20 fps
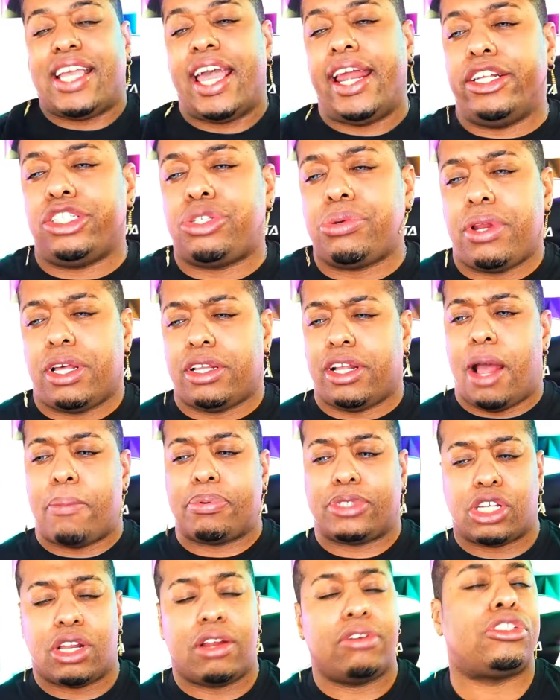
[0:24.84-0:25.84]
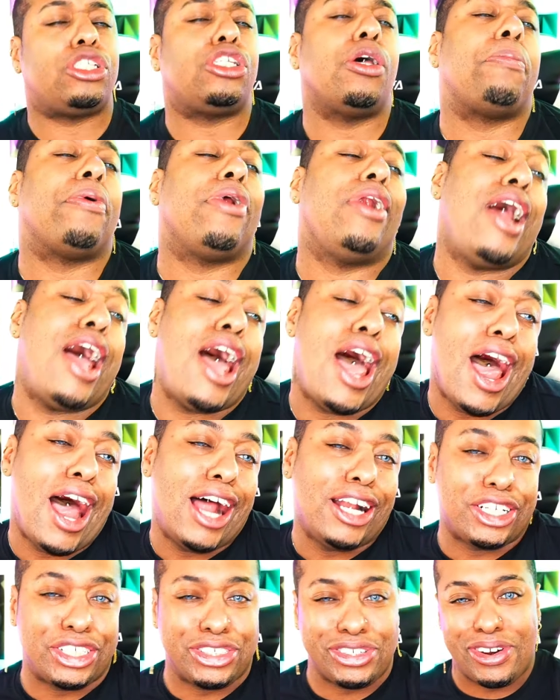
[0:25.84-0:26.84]
get into another episode of
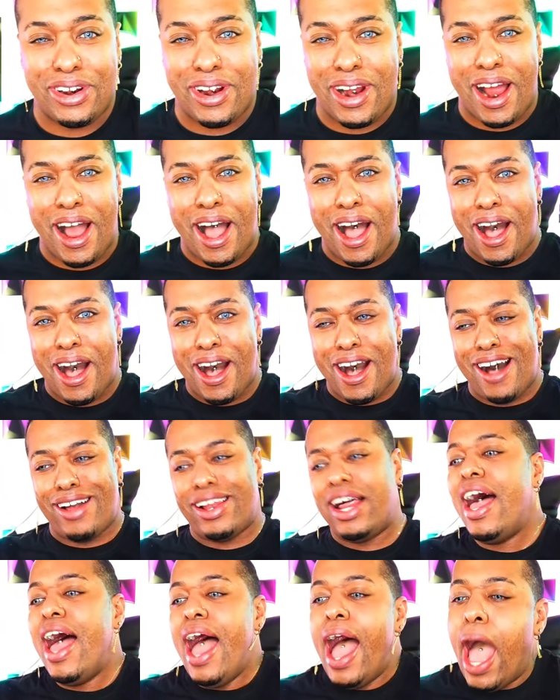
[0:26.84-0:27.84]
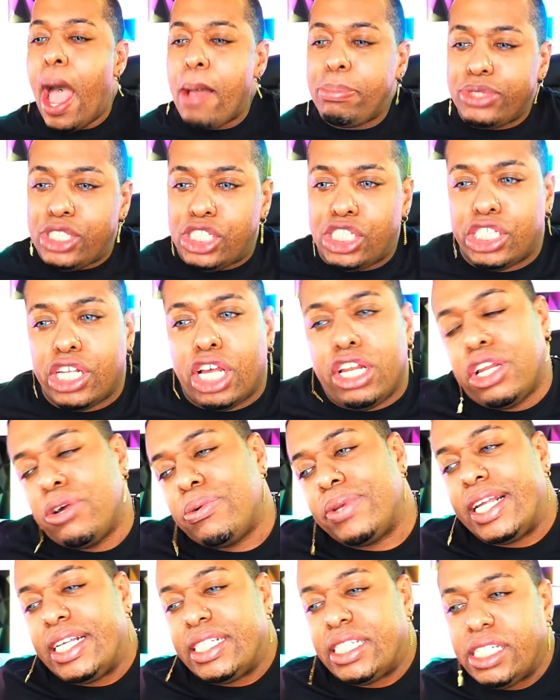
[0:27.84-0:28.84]
Supernatural.
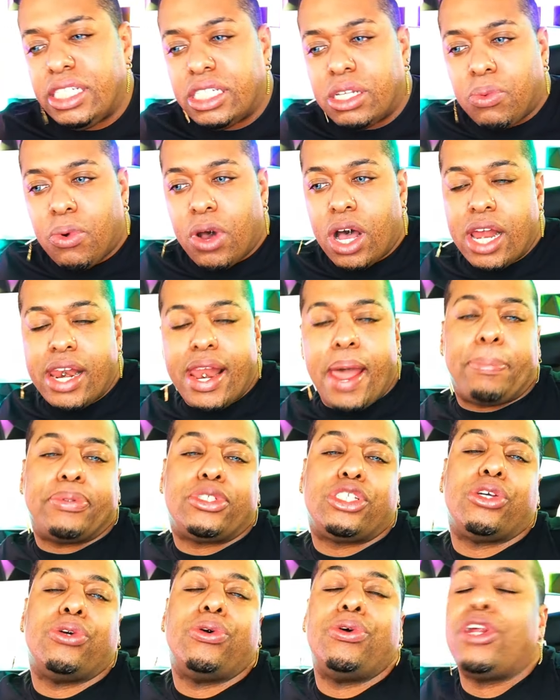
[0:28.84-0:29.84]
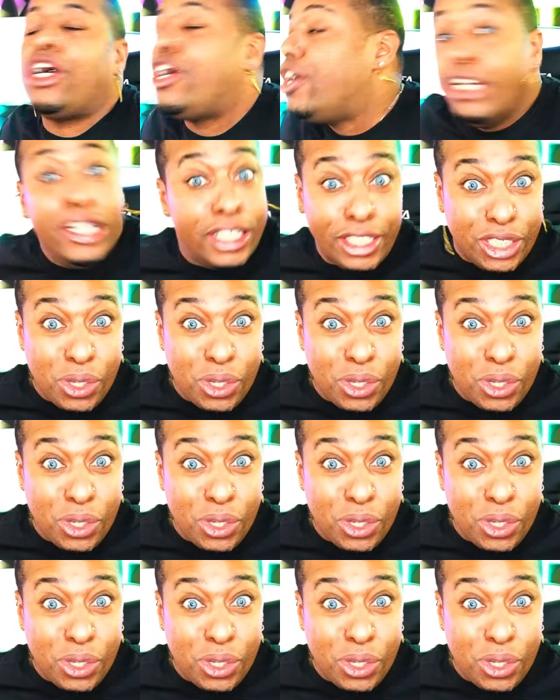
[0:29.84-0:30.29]
Absolutely, season 1, episode